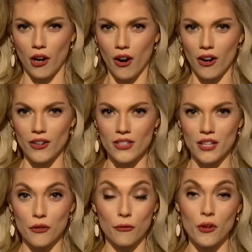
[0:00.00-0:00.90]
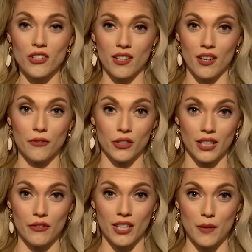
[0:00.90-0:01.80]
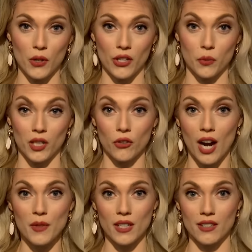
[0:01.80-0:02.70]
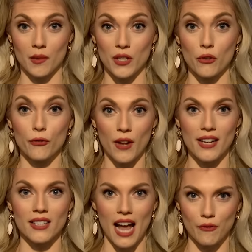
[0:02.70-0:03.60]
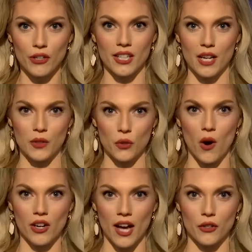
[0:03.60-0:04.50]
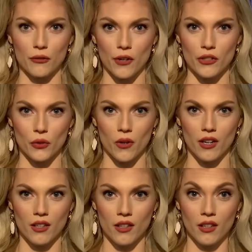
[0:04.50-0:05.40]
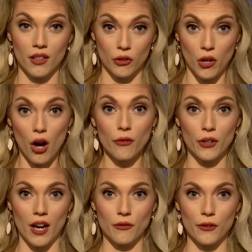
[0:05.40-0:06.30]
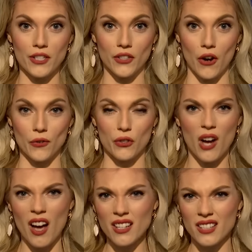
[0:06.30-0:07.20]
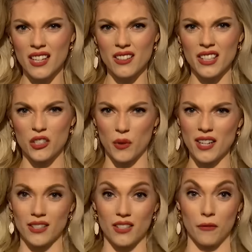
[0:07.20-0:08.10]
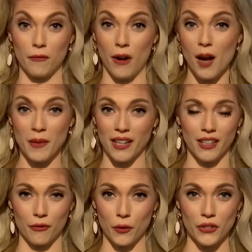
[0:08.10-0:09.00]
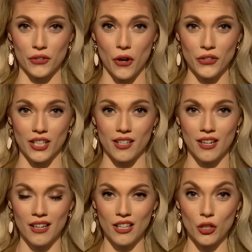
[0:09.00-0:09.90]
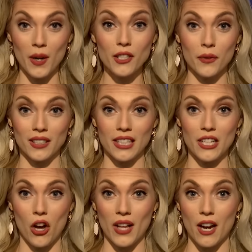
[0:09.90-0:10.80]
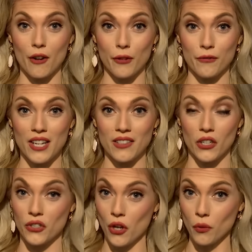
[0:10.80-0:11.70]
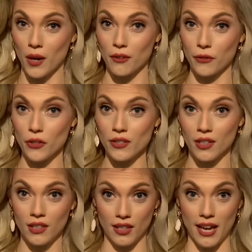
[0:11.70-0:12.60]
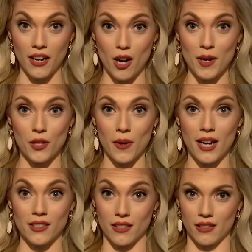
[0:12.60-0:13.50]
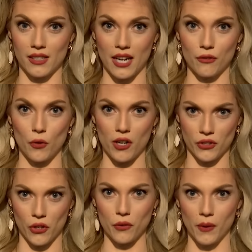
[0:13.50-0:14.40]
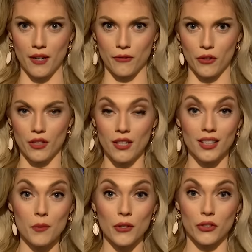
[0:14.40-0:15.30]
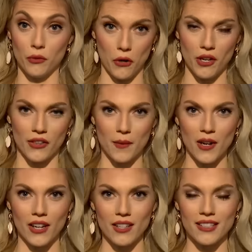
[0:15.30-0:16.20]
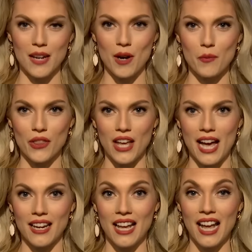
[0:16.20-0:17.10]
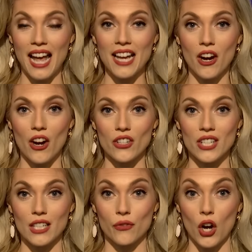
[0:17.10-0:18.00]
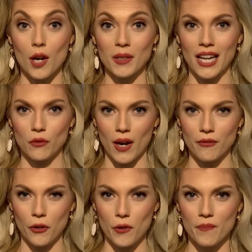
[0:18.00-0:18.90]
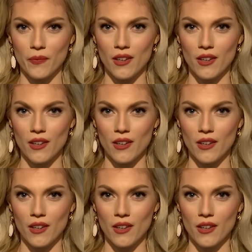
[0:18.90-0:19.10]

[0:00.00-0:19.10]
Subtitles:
guards, and you're fortunate enough to live in neighborhoods where crime is not something you face every day when you walk out your front door. You call for gun-free zones. You condescendingly direct us to vomit if we're assaulted. You ignorantly call AR-15s assault rifles. AR, by the way, doesn't stand for assault rifle. Liberals who know nothing about guns came up with that. AR stands for Armalite rifle.